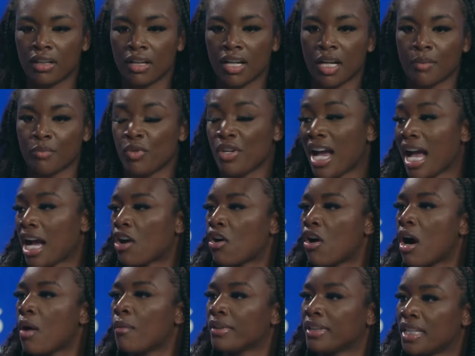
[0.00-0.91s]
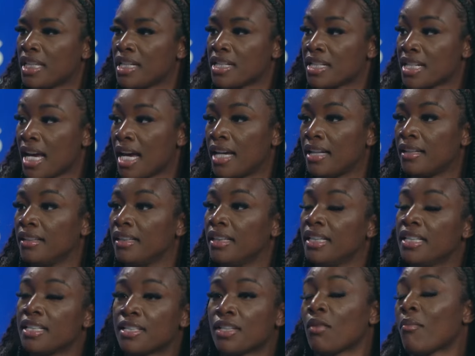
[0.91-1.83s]
Um, you got caught with this shot.
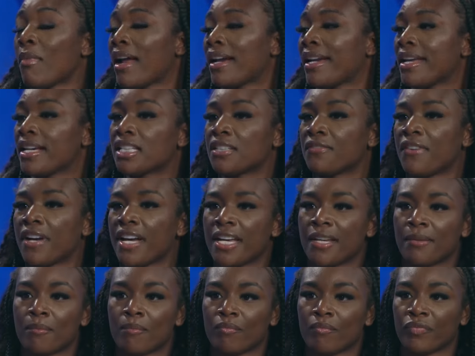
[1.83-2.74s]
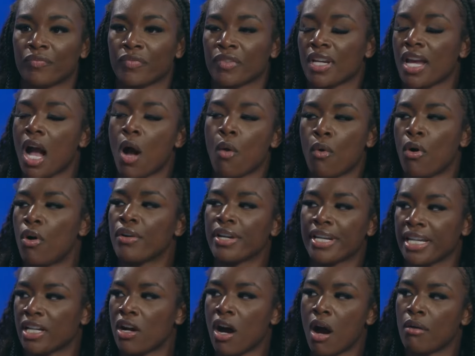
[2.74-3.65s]
So my next fight, I won't
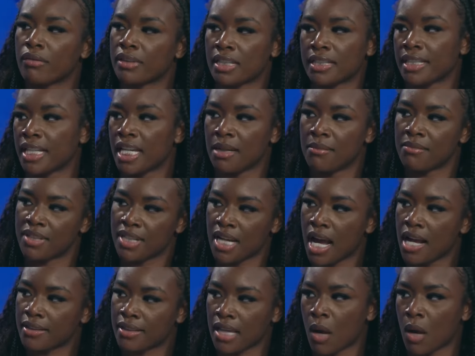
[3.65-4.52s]
get caught with the same shots.